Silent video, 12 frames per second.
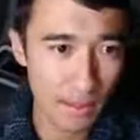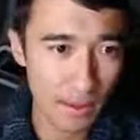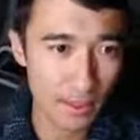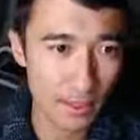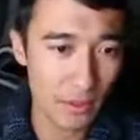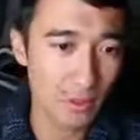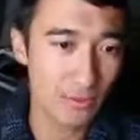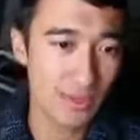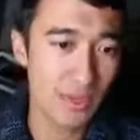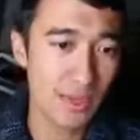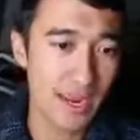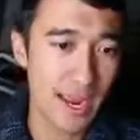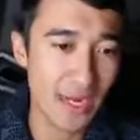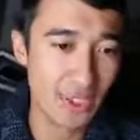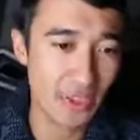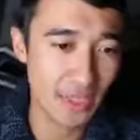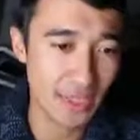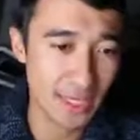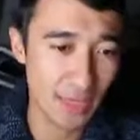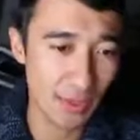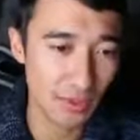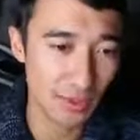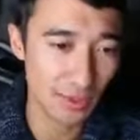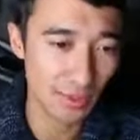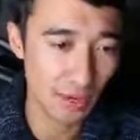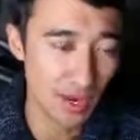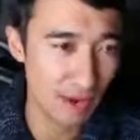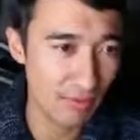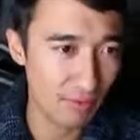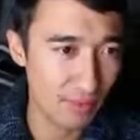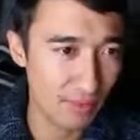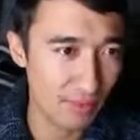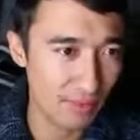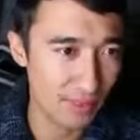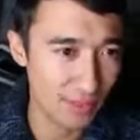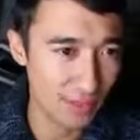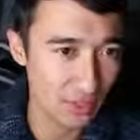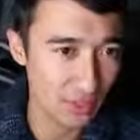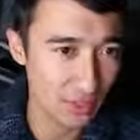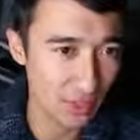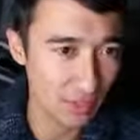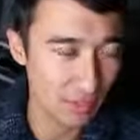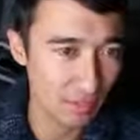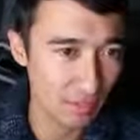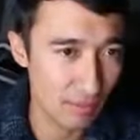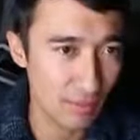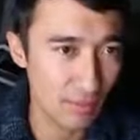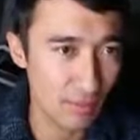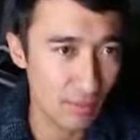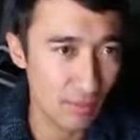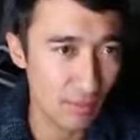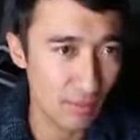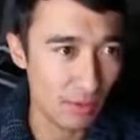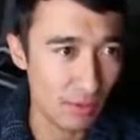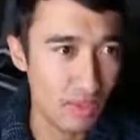Okay, cool. So they actually tell you everything that's gonna come in this bundle.